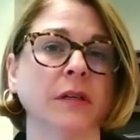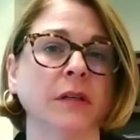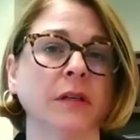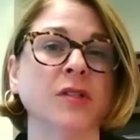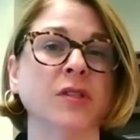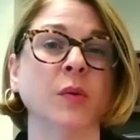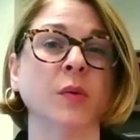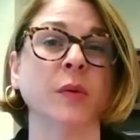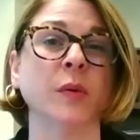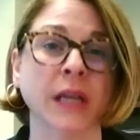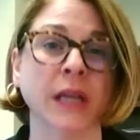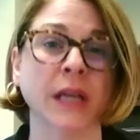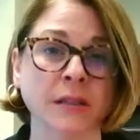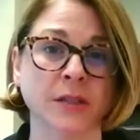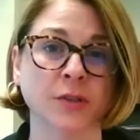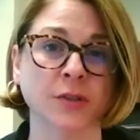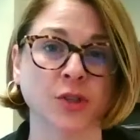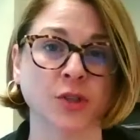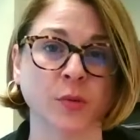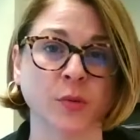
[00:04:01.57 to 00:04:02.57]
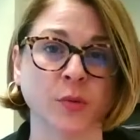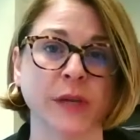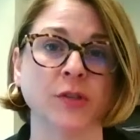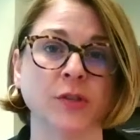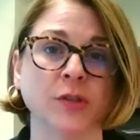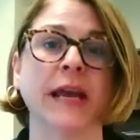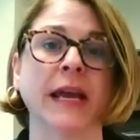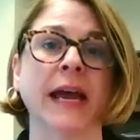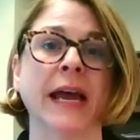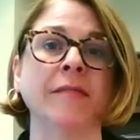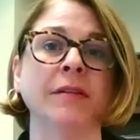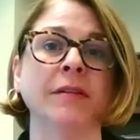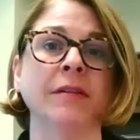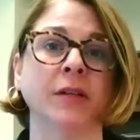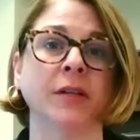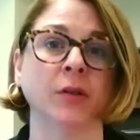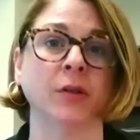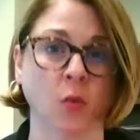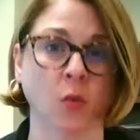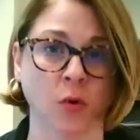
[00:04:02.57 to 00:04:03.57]
So, in that situation,
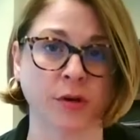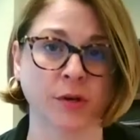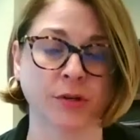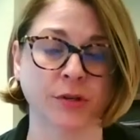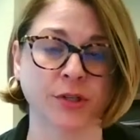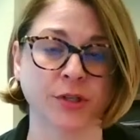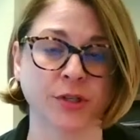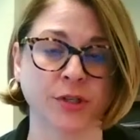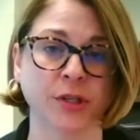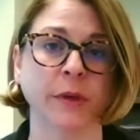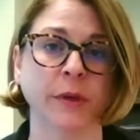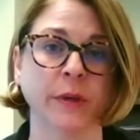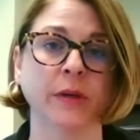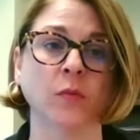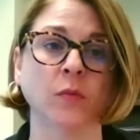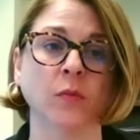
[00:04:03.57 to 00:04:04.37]
having an order to it